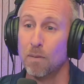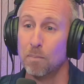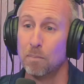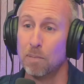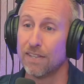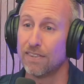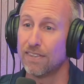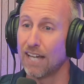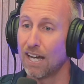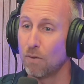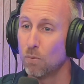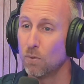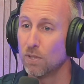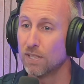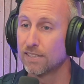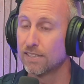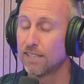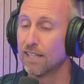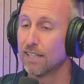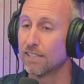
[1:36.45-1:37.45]
But that
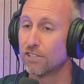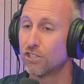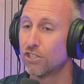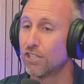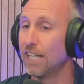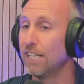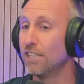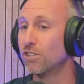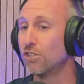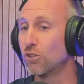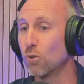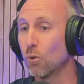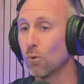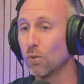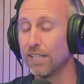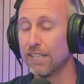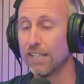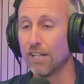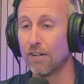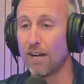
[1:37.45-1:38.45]
was going to change
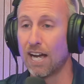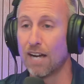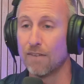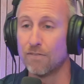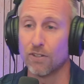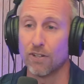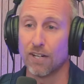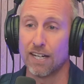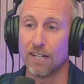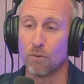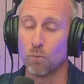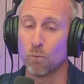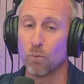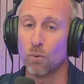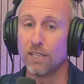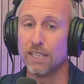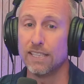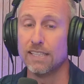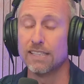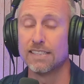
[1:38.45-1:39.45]
shortly thereafter, and it
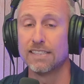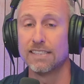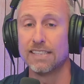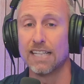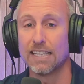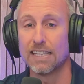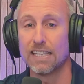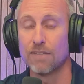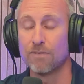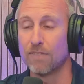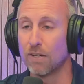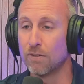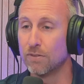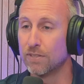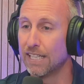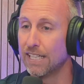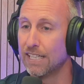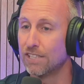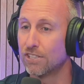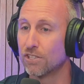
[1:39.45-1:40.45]
really set the
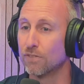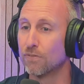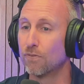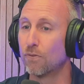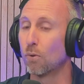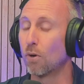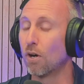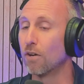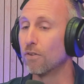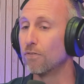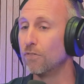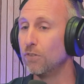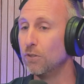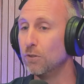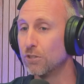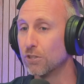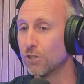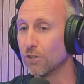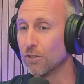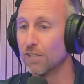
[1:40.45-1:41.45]
foundation for our
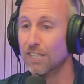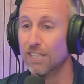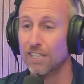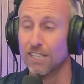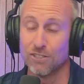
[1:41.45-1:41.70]
future.